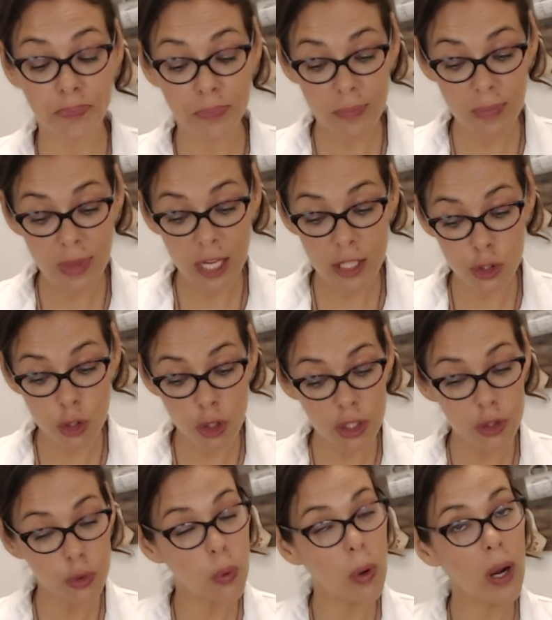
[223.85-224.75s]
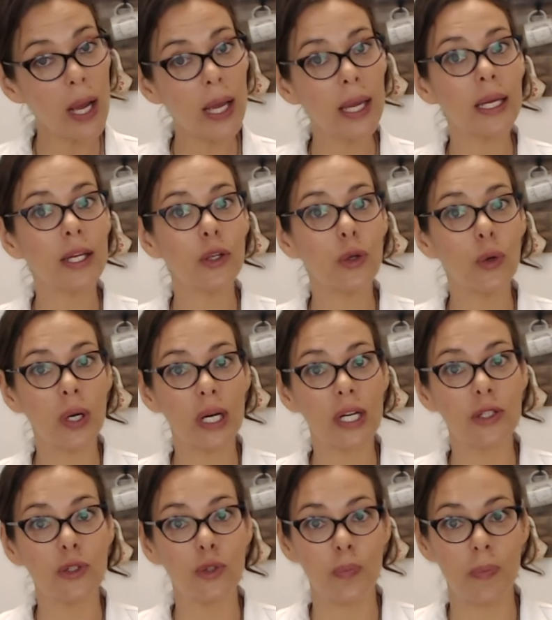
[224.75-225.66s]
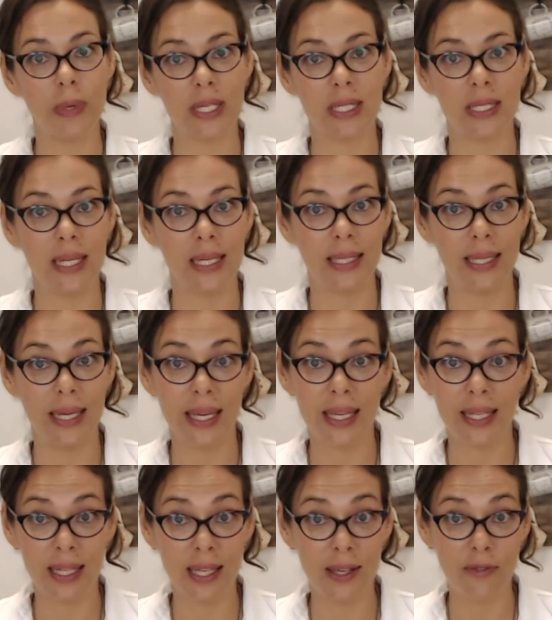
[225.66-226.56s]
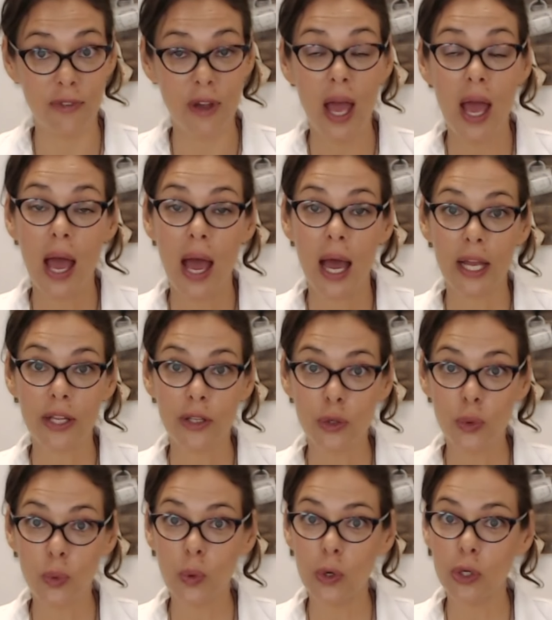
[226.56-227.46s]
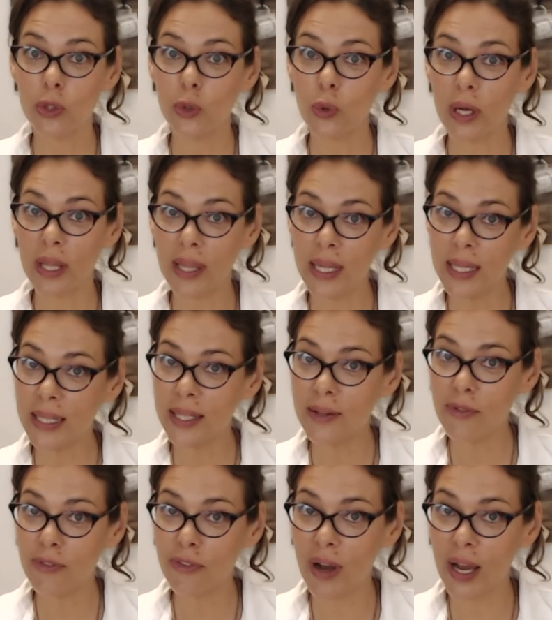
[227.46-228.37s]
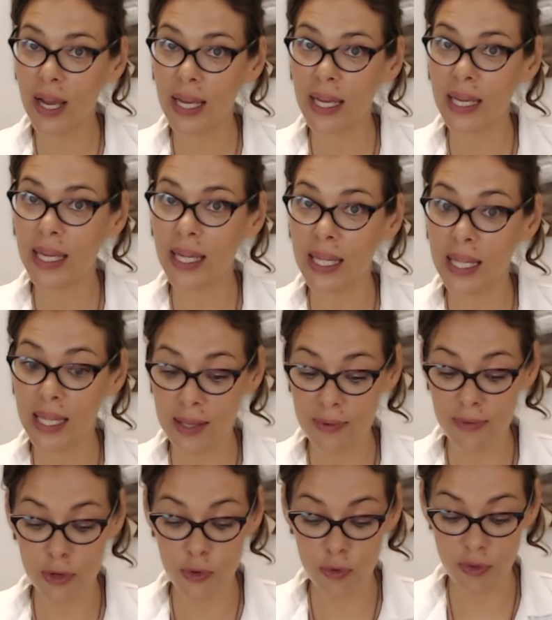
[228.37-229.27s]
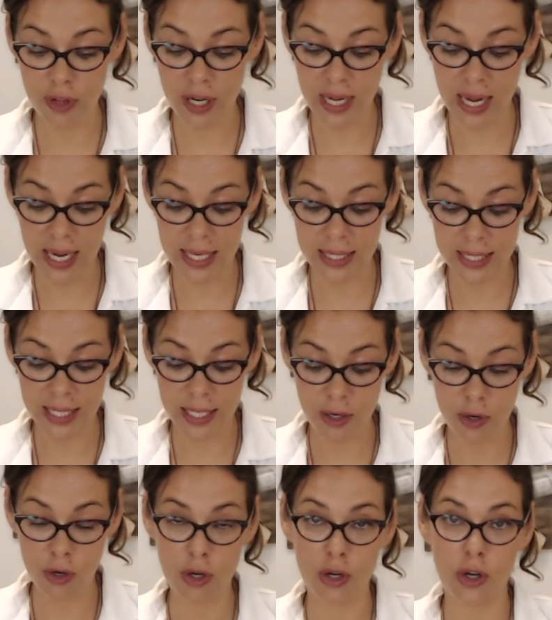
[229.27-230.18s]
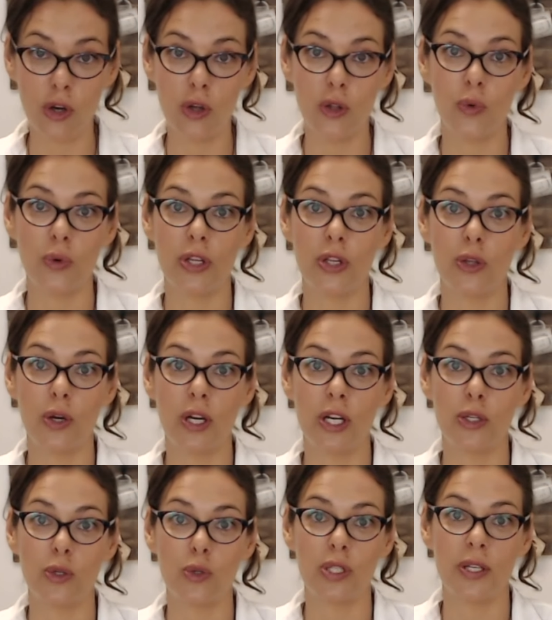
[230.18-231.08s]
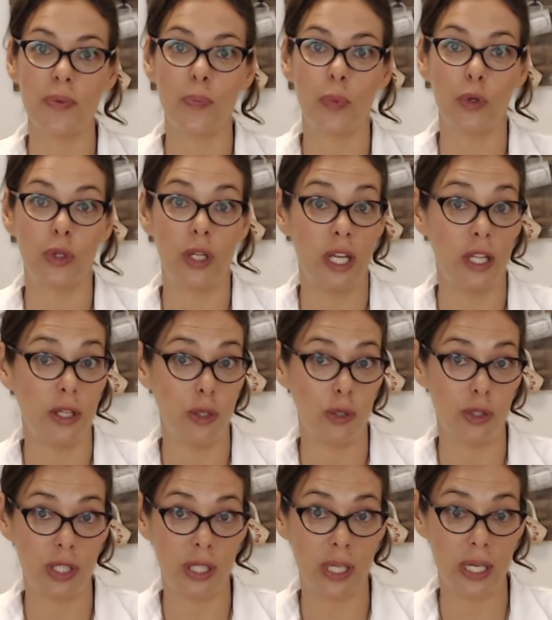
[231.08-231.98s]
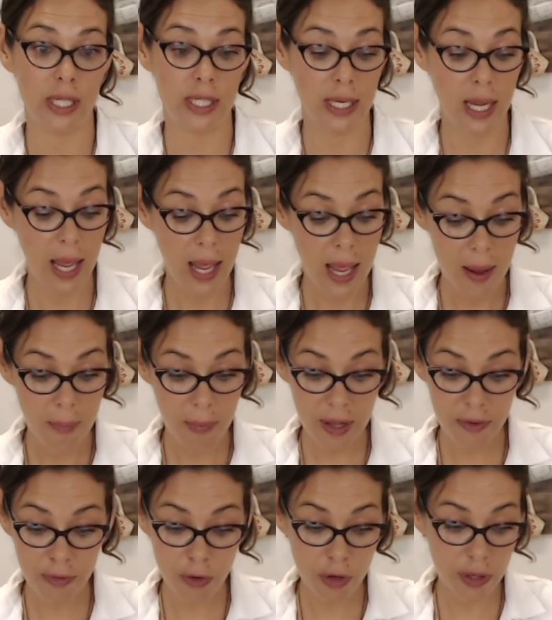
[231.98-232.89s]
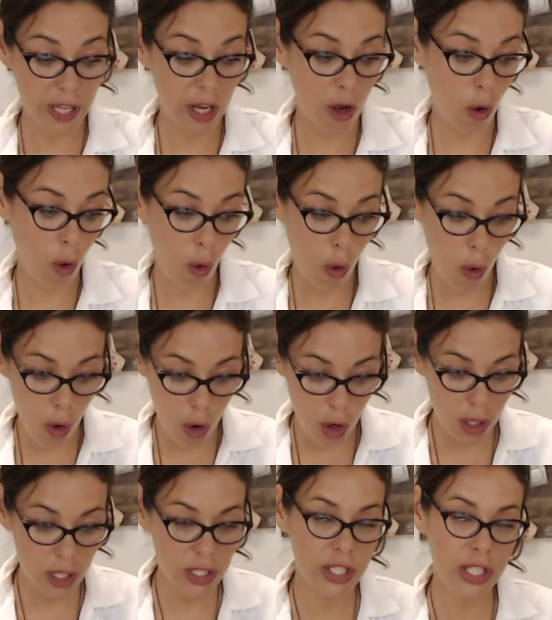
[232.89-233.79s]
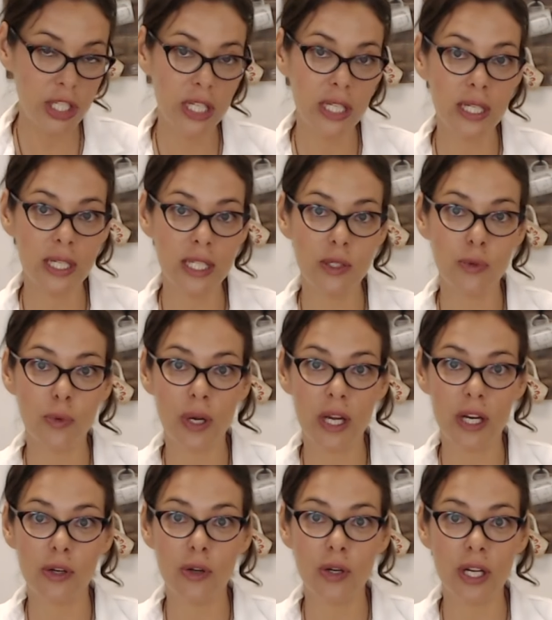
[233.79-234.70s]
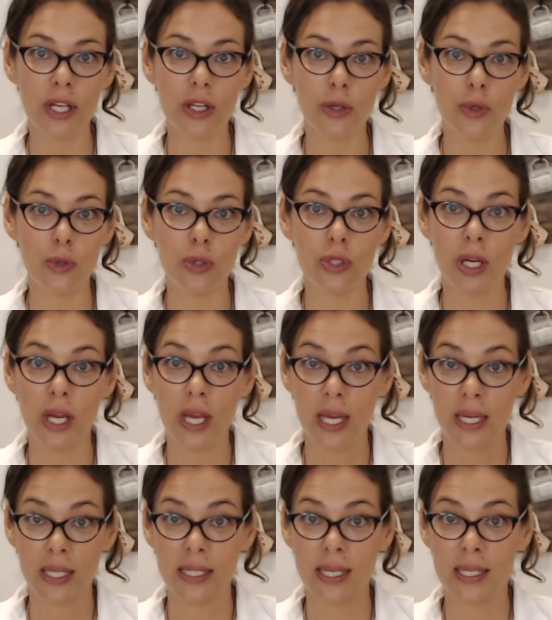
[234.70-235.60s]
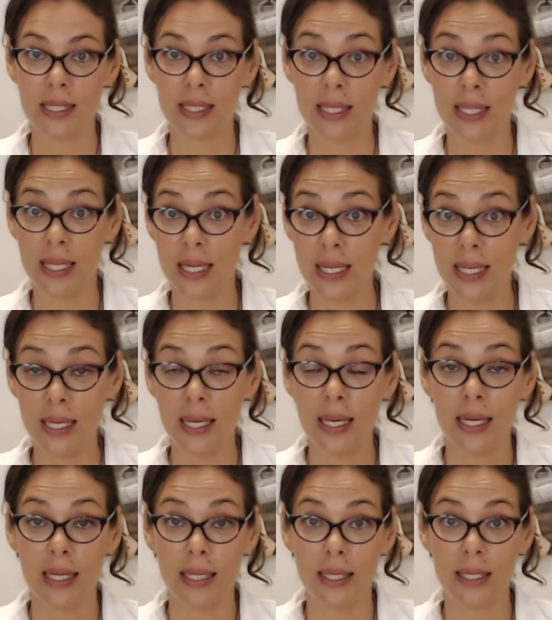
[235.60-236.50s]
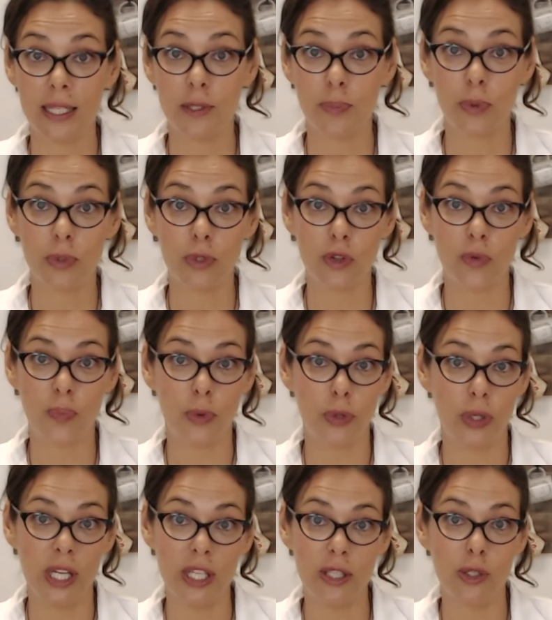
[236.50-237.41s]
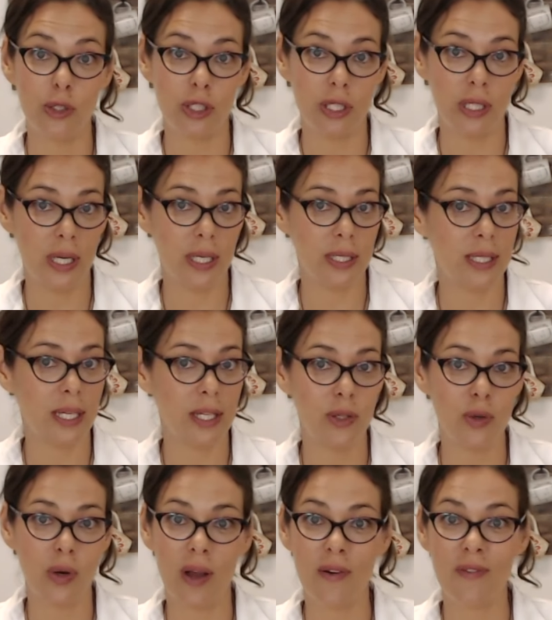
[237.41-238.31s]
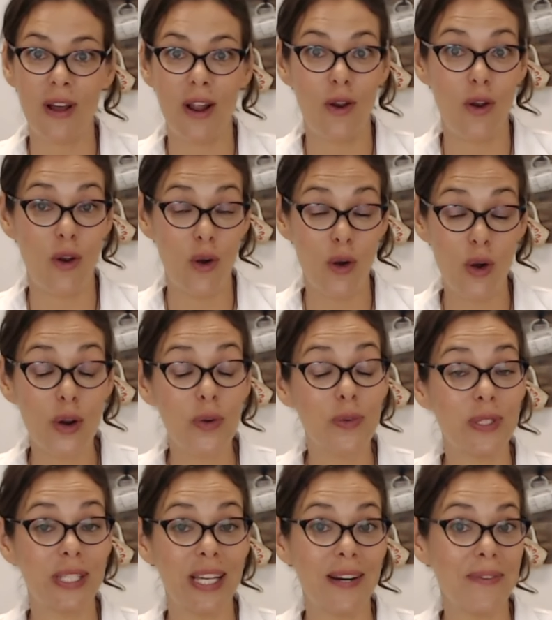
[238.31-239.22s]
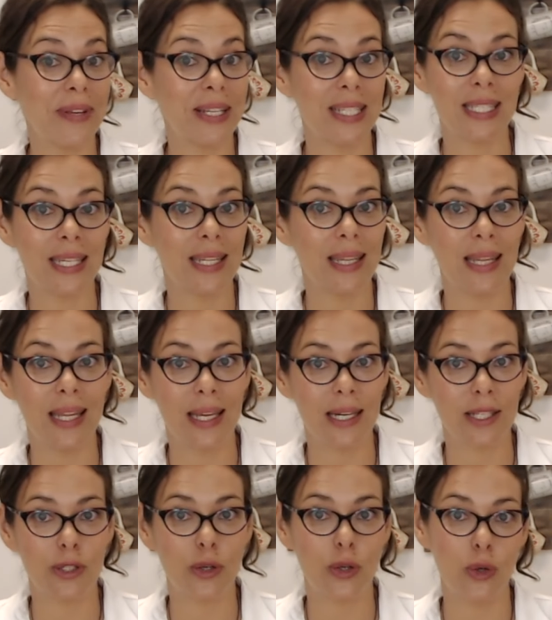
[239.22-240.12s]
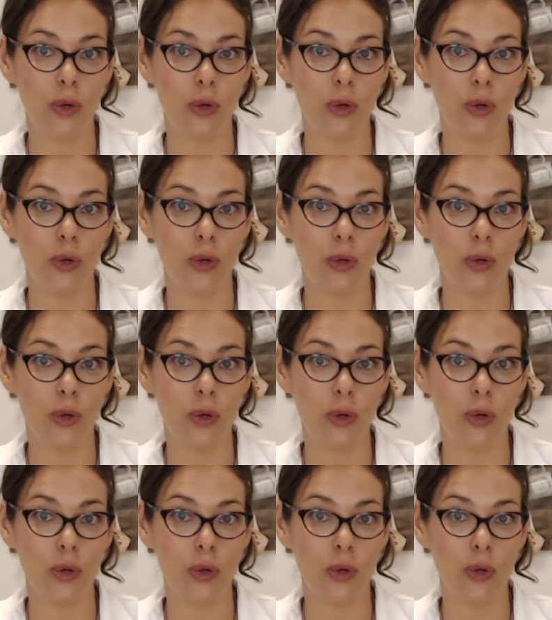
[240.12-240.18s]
So it's why you are your best detective and you want to identify if you feel gassy or not when you are using potato starch. But for the whole cheese, we are going to use just 3 teaspoons of potato starch, and you have a lot of servings in there, so you are